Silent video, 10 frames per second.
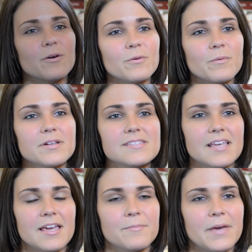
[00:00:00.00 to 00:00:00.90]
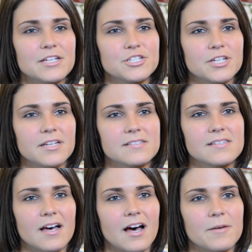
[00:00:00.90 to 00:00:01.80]
Once a patient
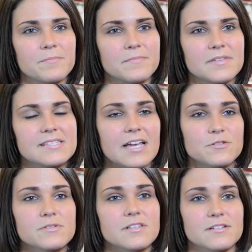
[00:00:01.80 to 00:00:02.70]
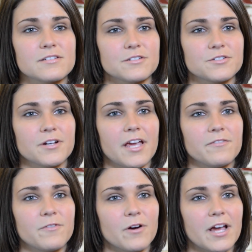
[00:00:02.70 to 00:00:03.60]
schedules their surgery
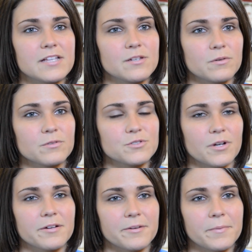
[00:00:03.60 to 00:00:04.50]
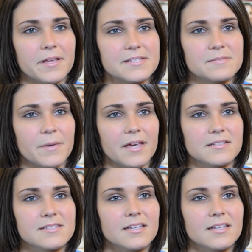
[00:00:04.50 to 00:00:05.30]
for a total joint replacement,